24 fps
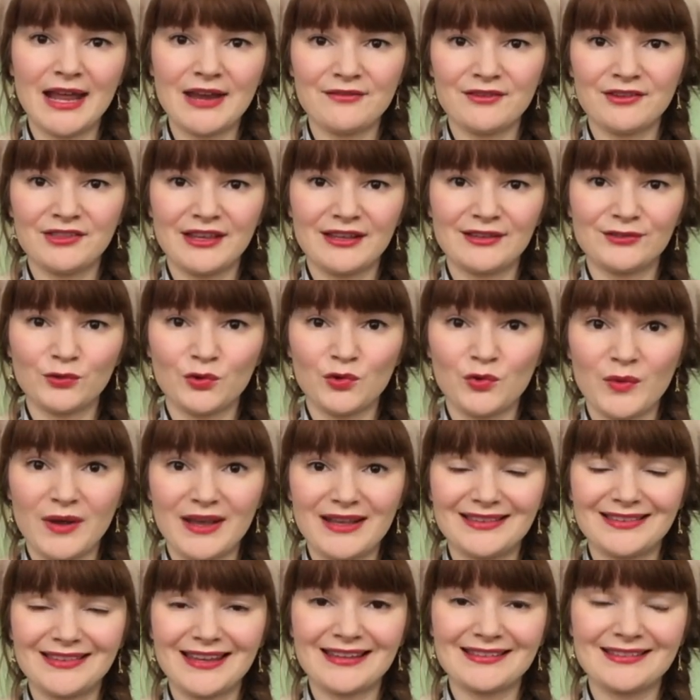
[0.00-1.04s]
Everything's
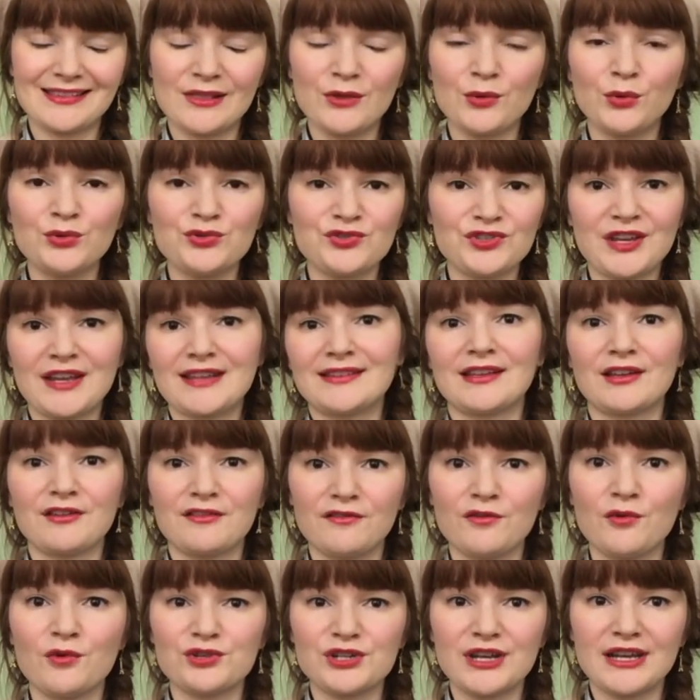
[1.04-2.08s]
always, laundry takes like
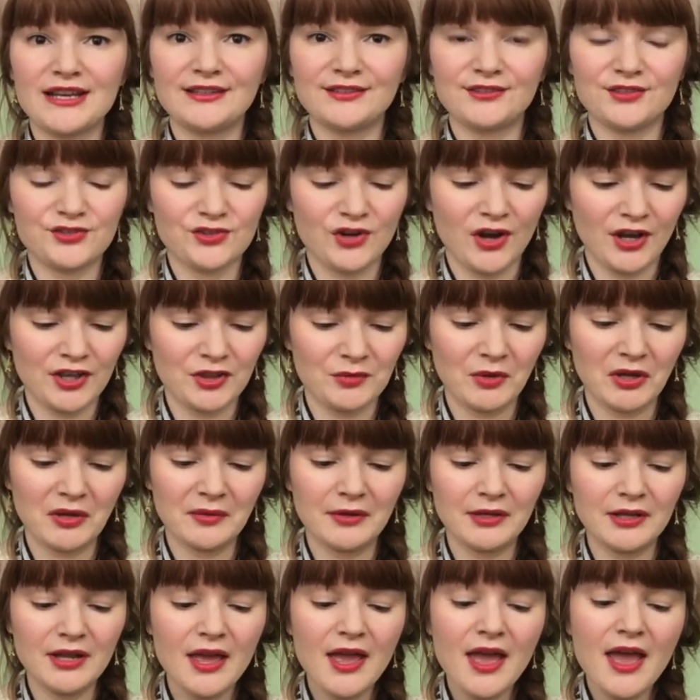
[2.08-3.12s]
4 days to dry at the
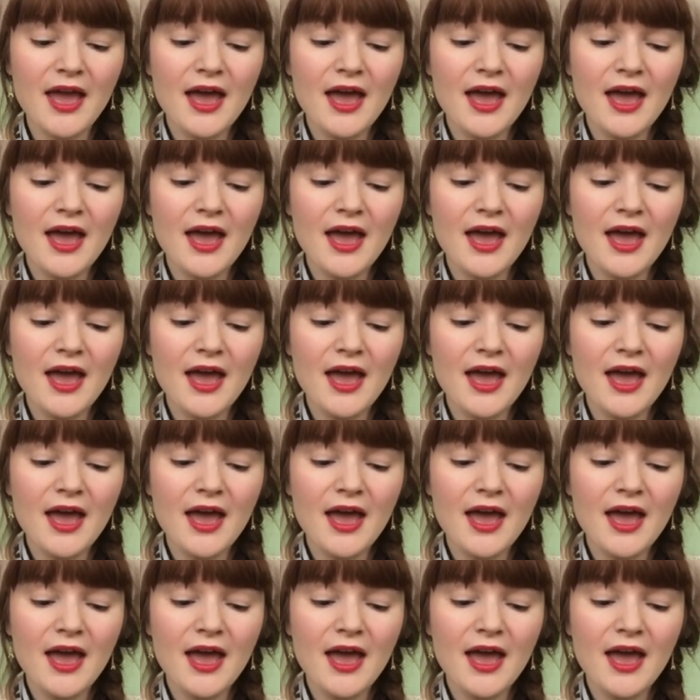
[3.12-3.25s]
moment.